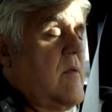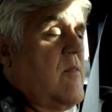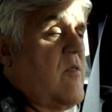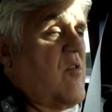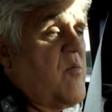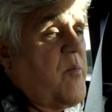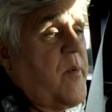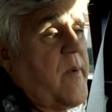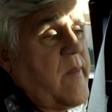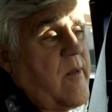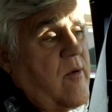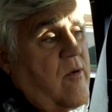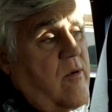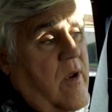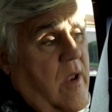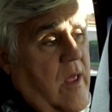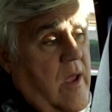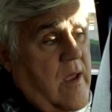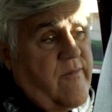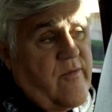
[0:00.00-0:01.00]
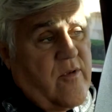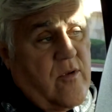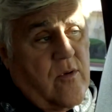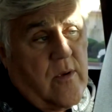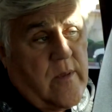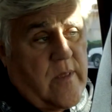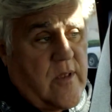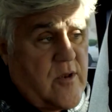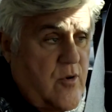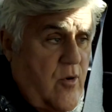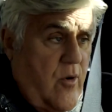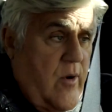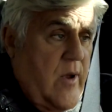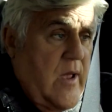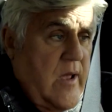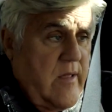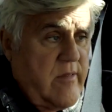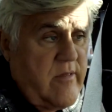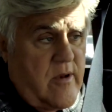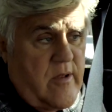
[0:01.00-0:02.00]
they spend their whole life doing the door
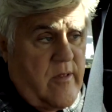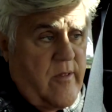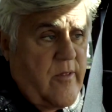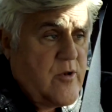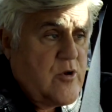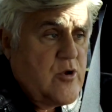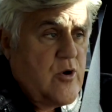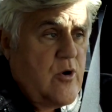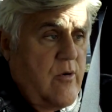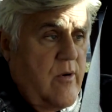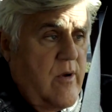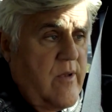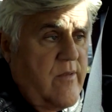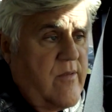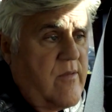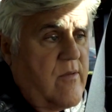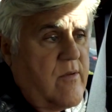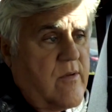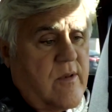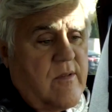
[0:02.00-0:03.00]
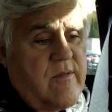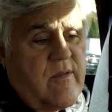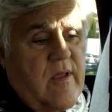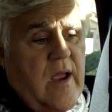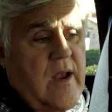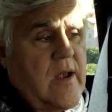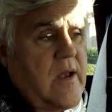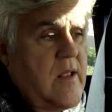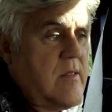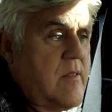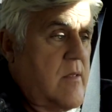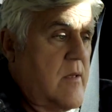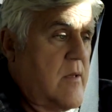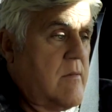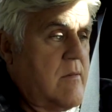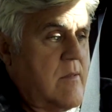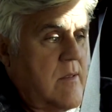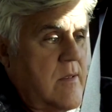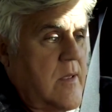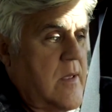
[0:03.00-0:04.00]
handle of the Taurus or designing
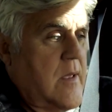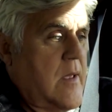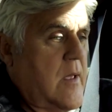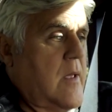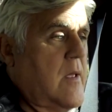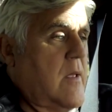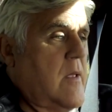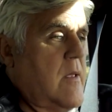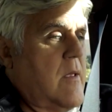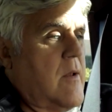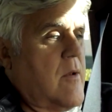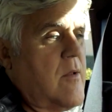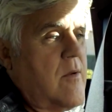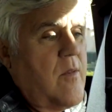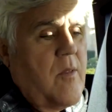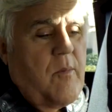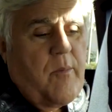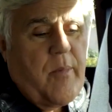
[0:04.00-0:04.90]
the, you know, the